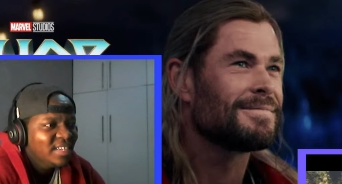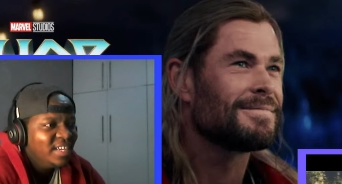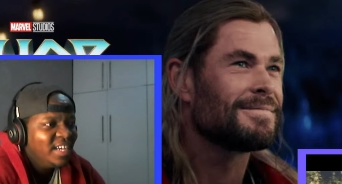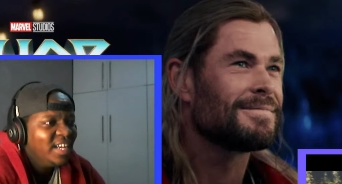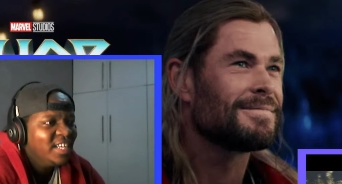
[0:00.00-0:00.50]

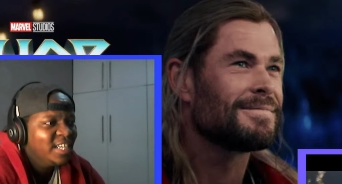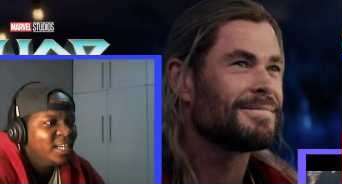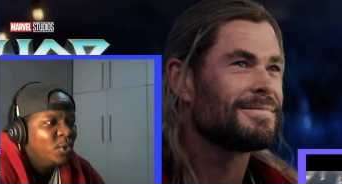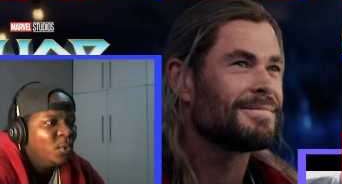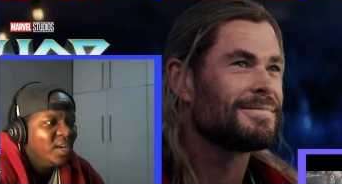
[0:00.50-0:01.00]
Speaker 1: He legit
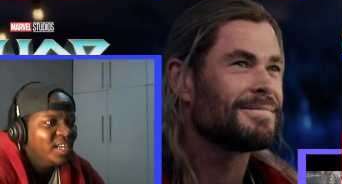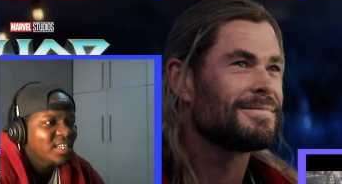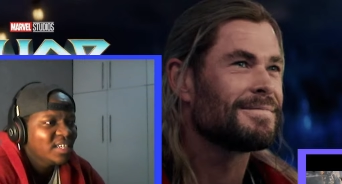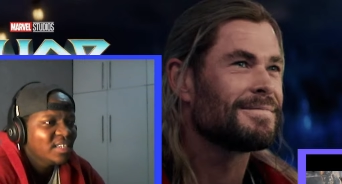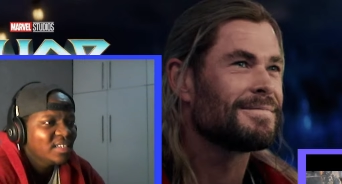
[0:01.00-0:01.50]
quit.
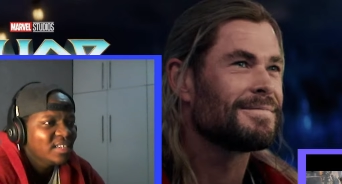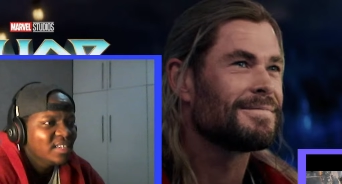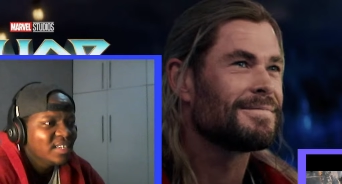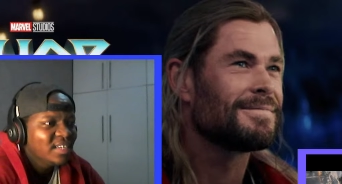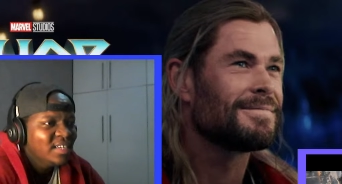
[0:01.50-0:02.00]

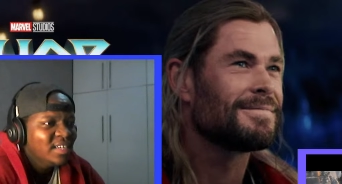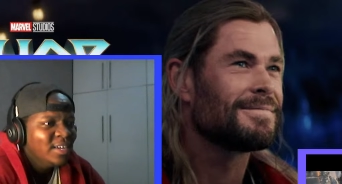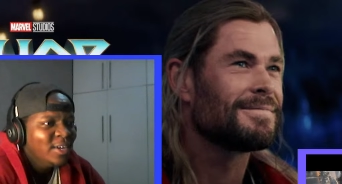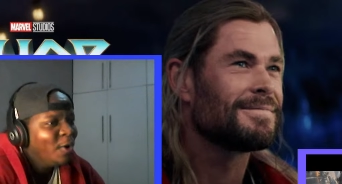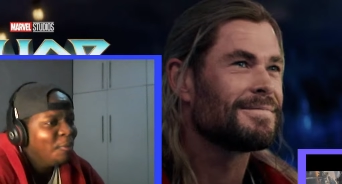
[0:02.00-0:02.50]

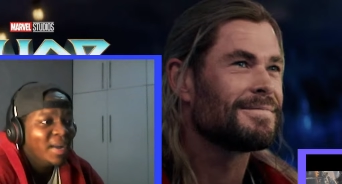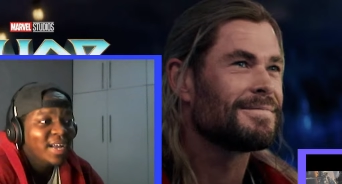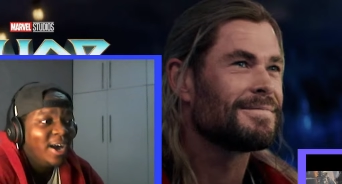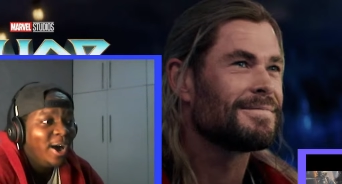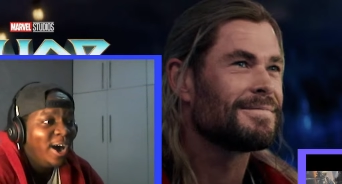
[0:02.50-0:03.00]
Oh my
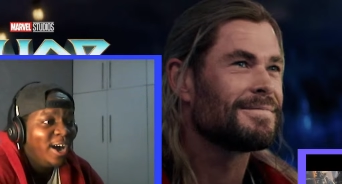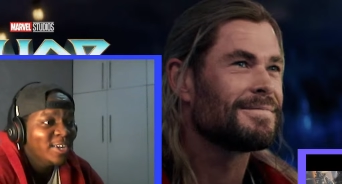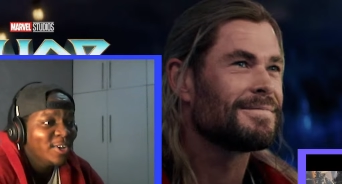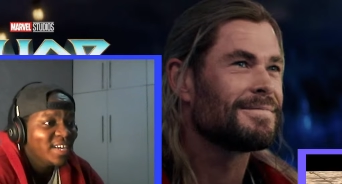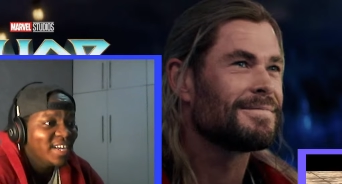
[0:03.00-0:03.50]
god,
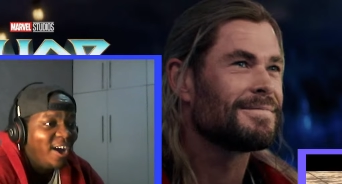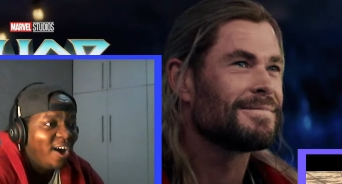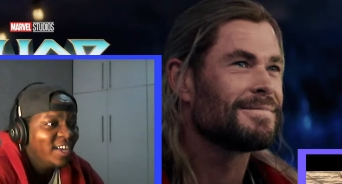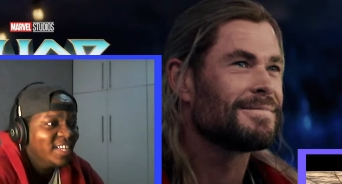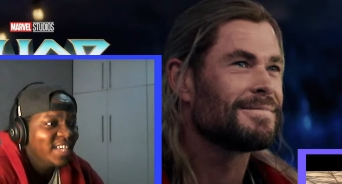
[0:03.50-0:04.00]
look at the
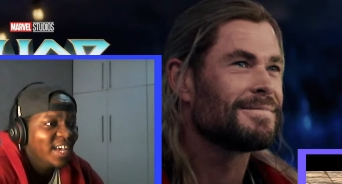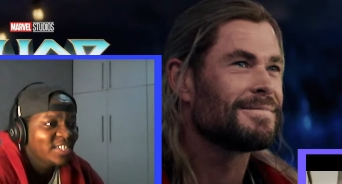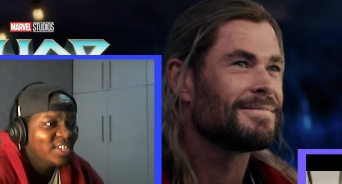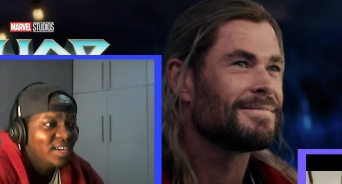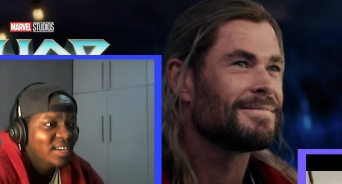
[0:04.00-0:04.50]
architecture.